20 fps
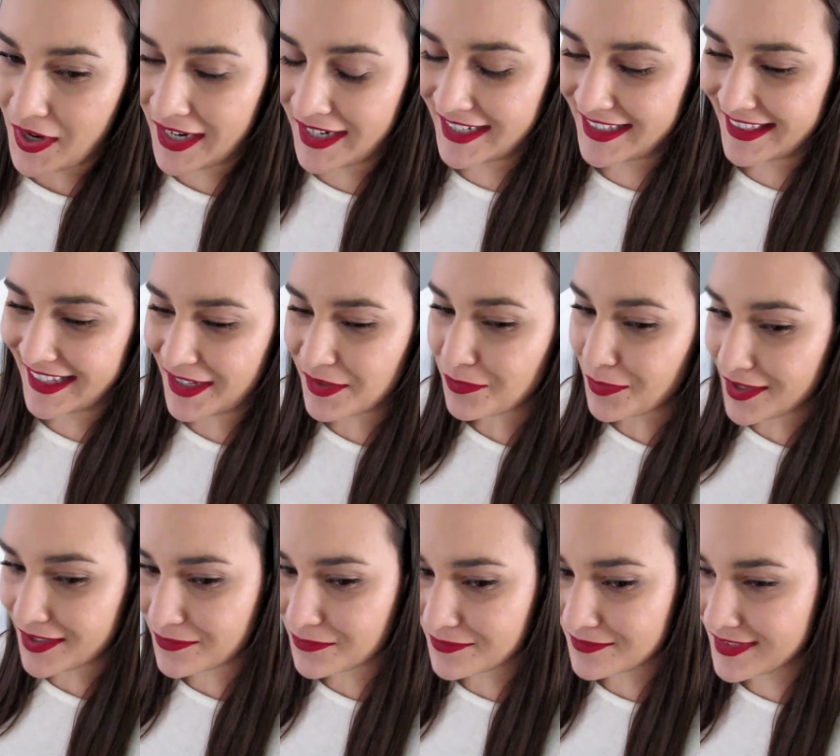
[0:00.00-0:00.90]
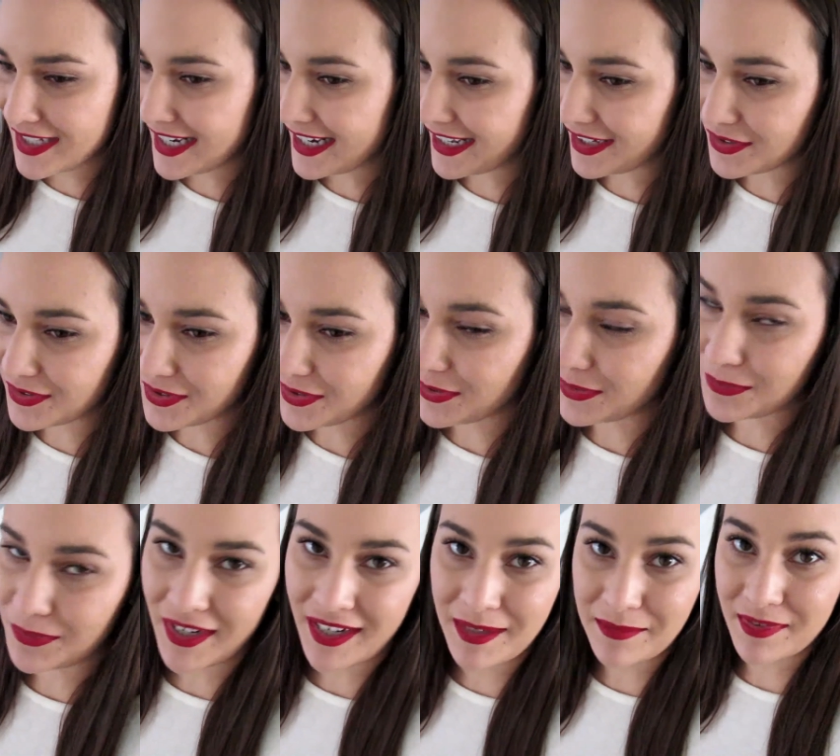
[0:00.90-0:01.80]
one. that one, I don't know
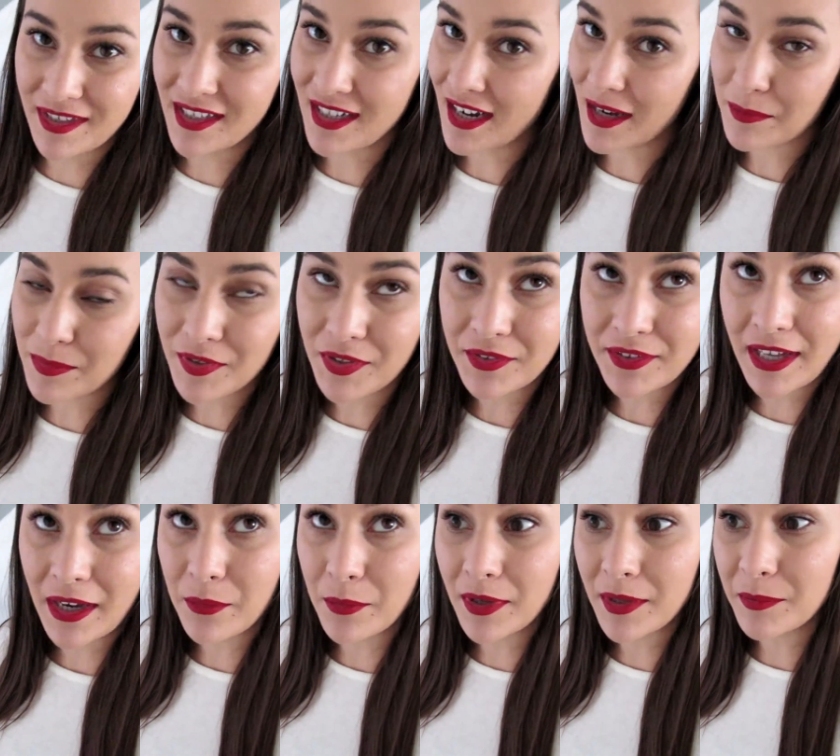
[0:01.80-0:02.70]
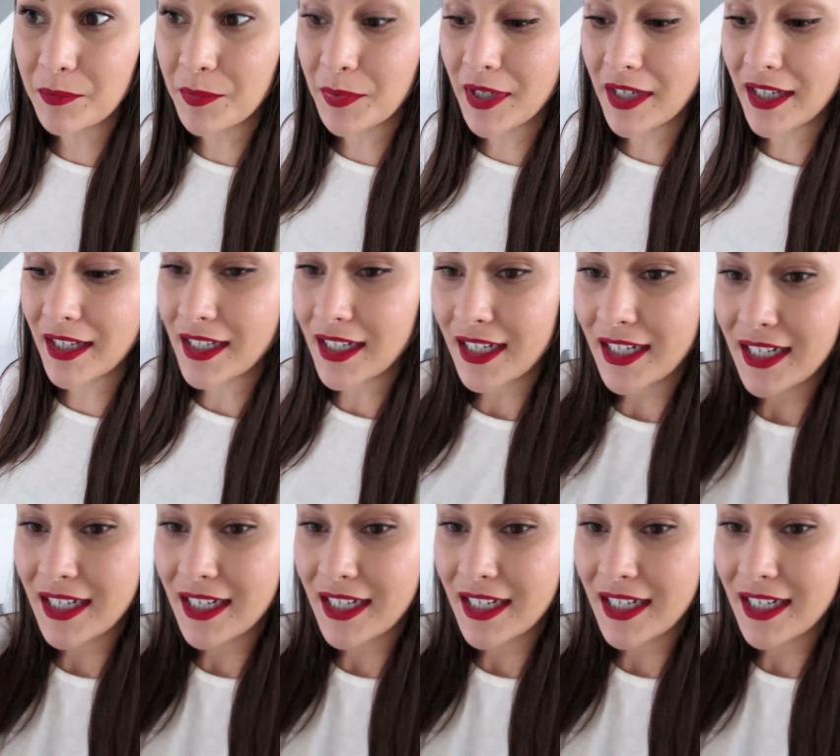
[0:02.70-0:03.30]
when I'm going to upload that one, but